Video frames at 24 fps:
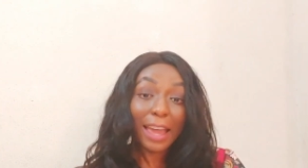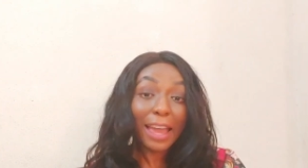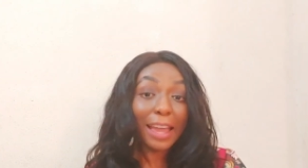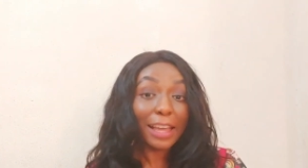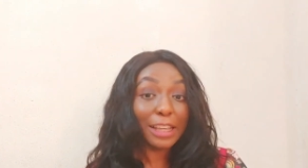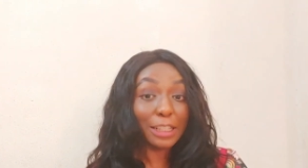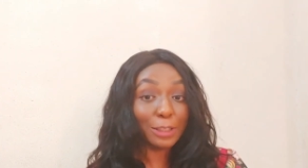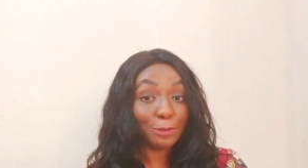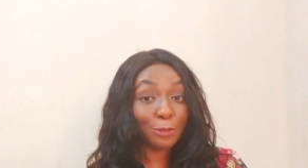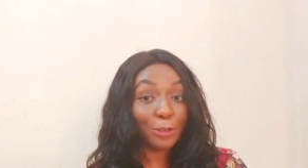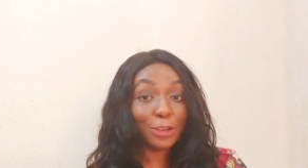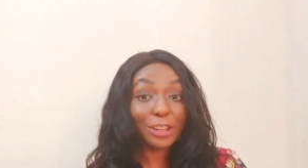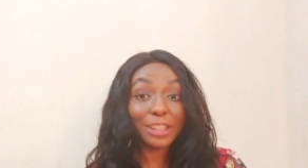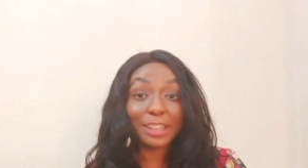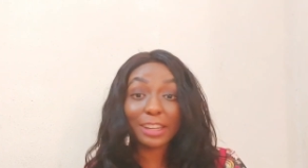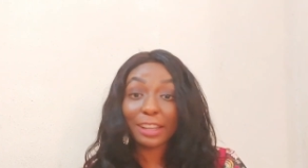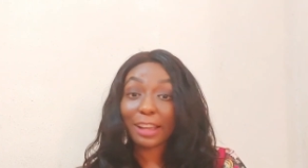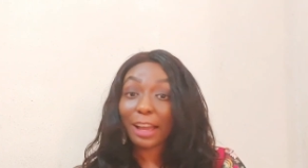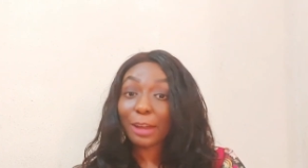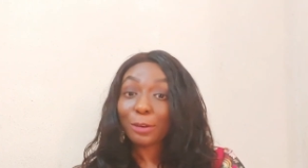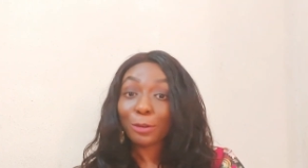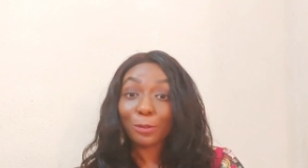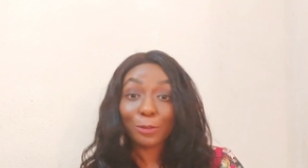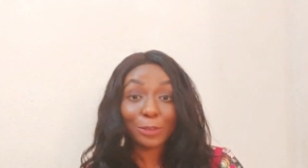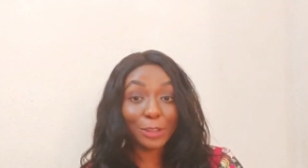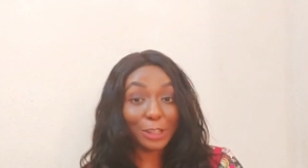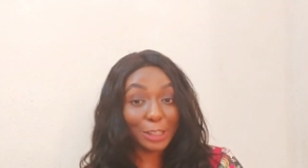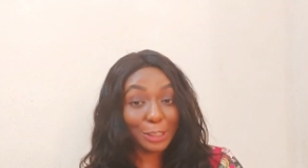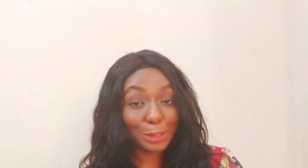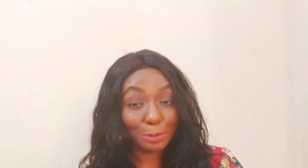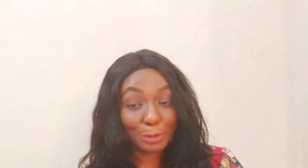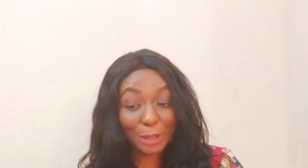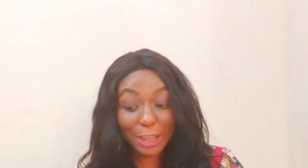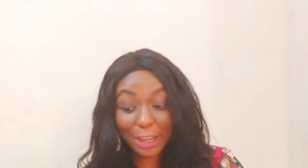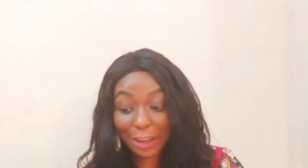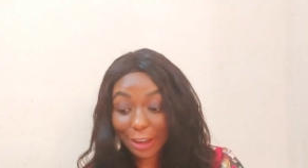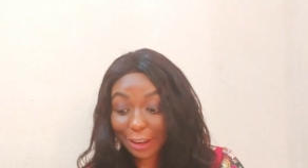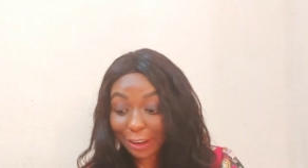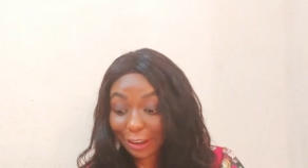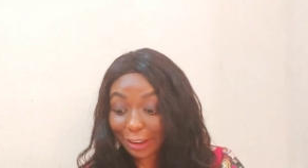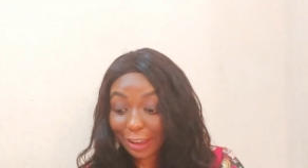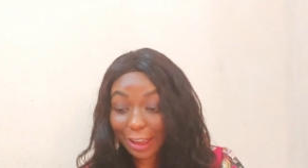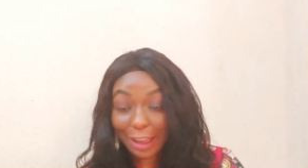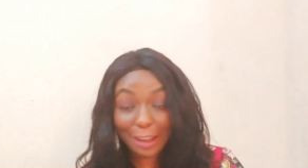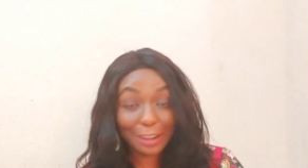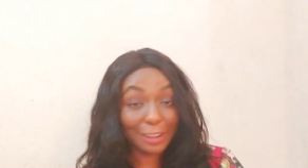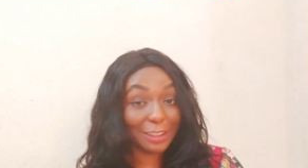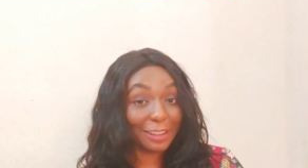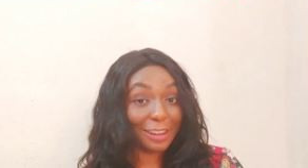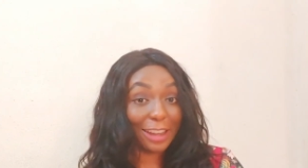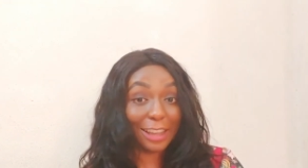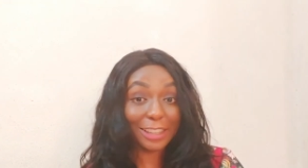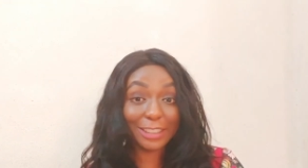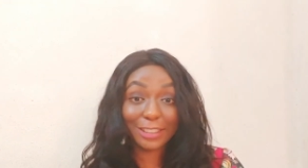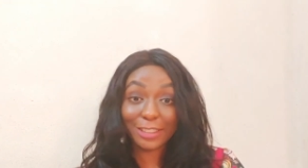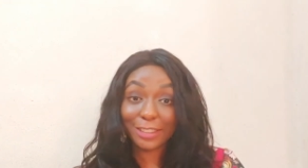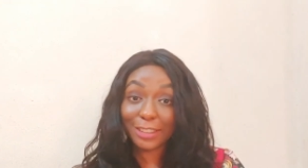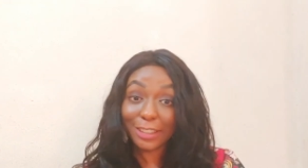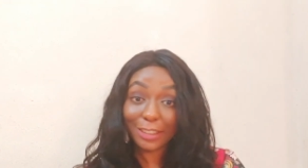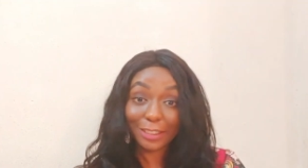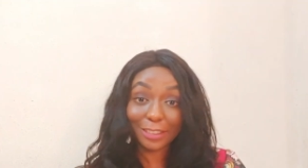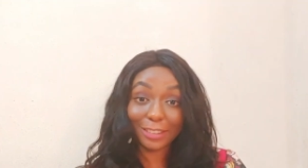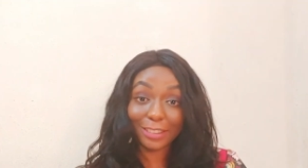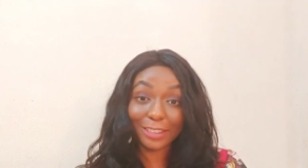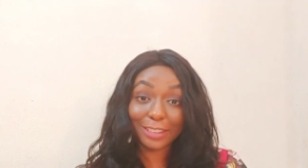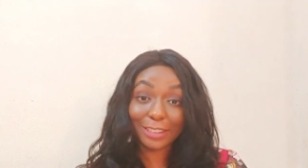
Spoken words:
It's funny the kind of things we hear and I see.